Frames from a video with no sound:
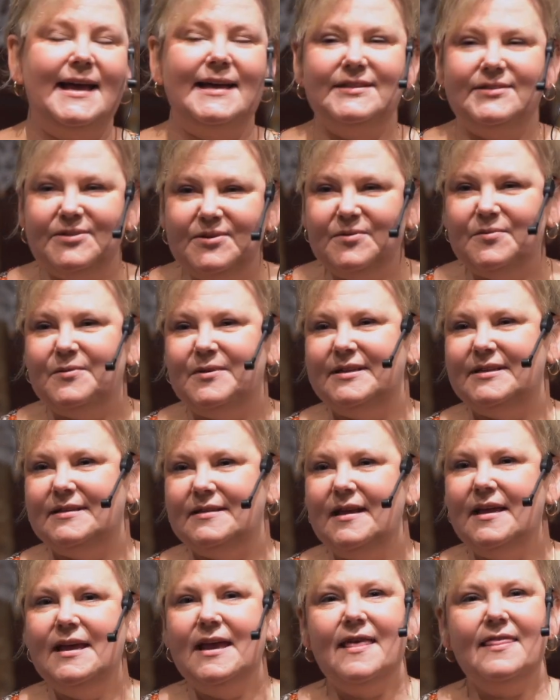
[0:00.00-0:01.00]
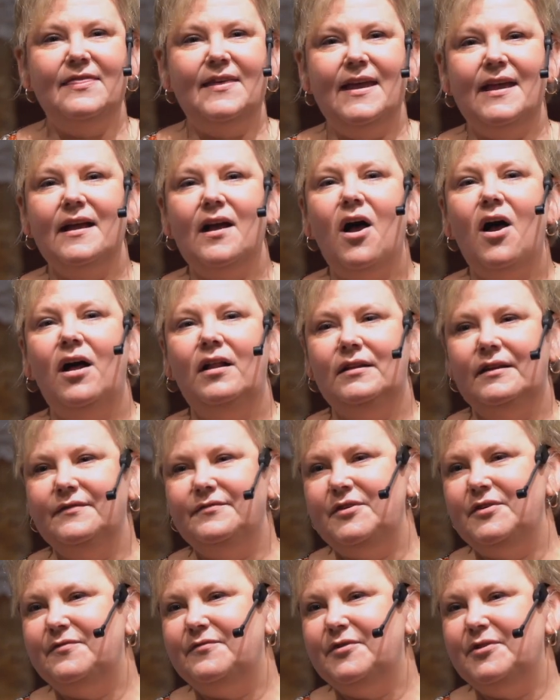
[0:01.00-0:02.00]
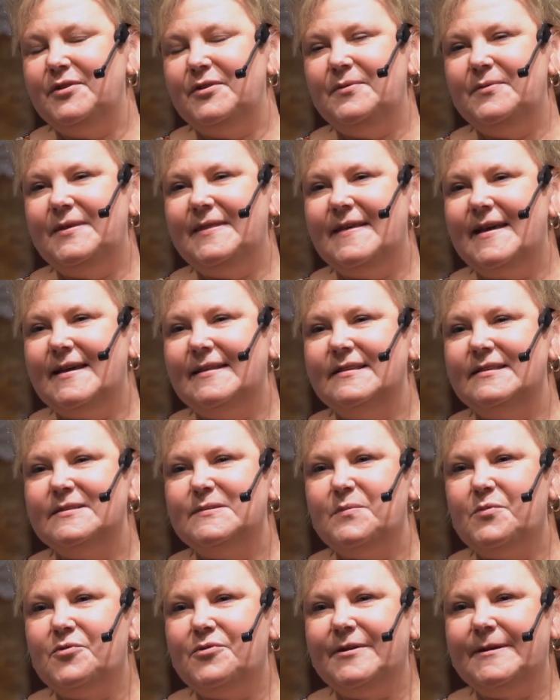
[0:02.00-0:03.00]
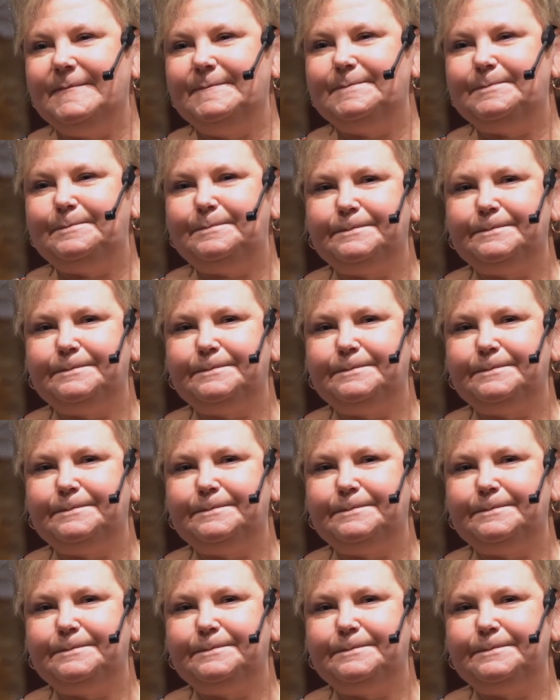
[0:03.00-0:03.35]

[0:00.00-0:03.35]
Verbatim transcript: I do want to thank all of you for doing that this morning.